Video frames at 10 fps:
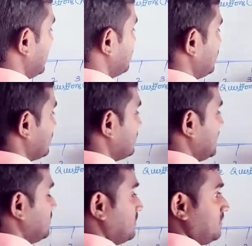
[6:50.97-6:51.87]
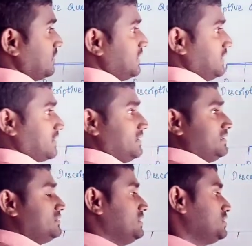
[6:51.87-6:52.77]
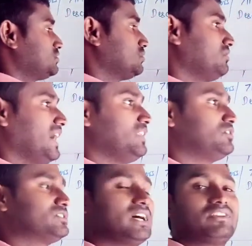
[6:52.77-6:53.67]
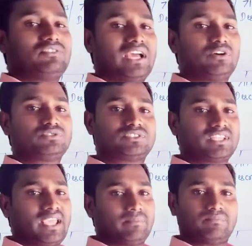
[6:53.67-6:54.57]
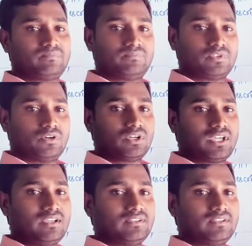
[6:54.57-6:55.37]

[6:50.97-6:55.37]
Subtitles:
4 by 4 year. These two values we have same. Okay,